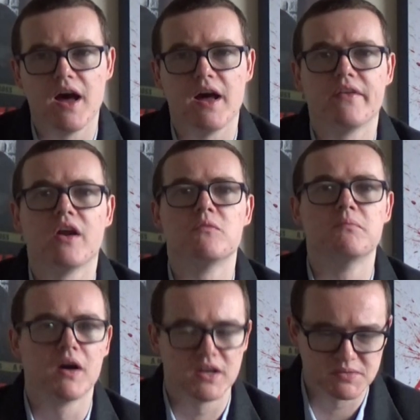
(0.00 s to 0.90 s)
And that
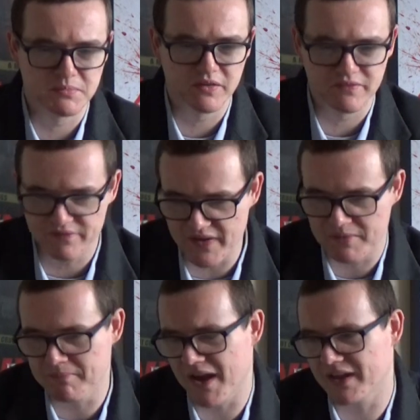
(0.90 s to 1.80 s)
reminds me of
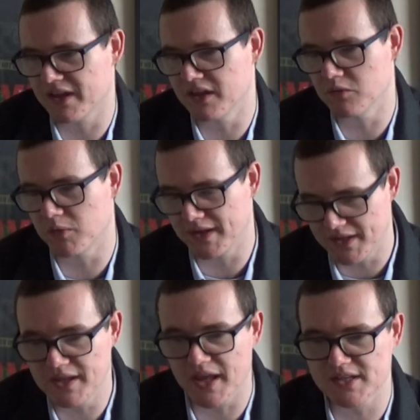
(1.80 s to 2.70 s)
Vic Mackey when
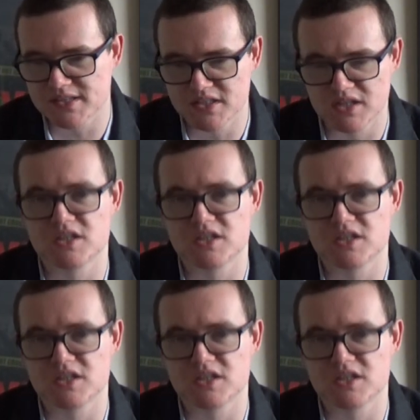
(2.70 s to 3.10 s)
he gets into